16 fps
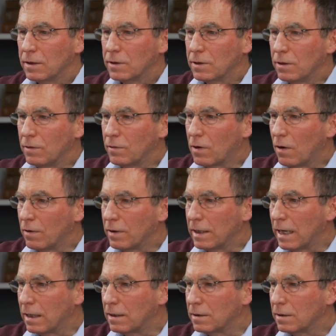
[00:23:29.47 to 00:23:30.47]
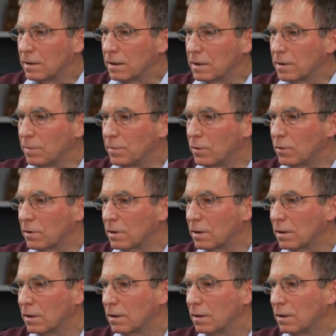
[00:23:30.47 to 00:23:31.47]
So you've got there, there's a
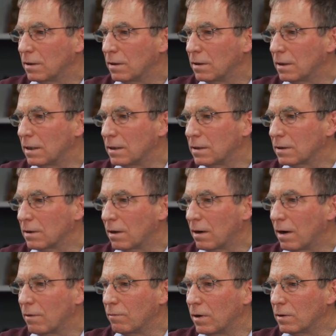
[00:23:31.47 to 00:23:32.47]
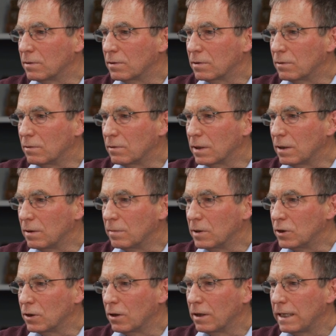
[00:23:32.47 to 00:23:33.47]
book that I wrote called The
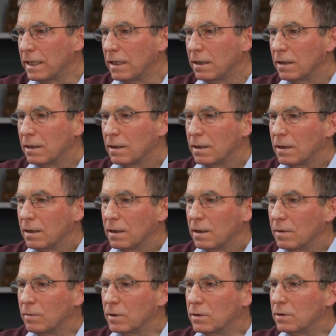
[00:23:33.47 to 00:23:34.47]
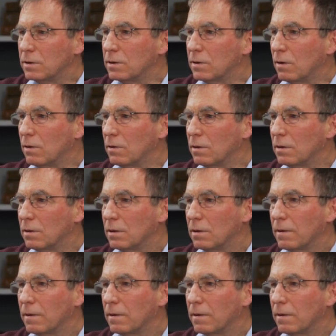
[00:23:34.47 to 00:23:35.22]
Human Journey, which is on